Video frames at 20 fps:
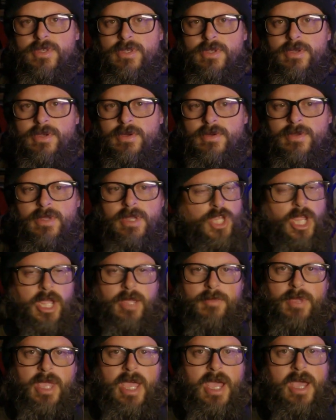So
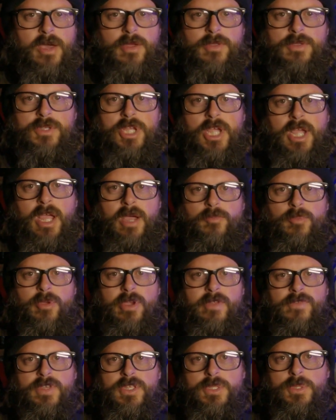check me out. Check out
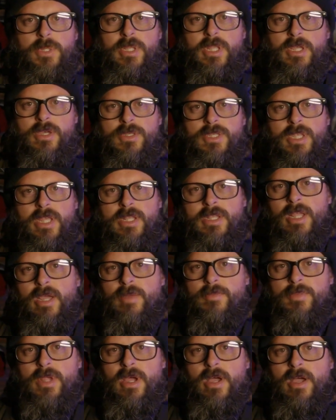previous videos I dumped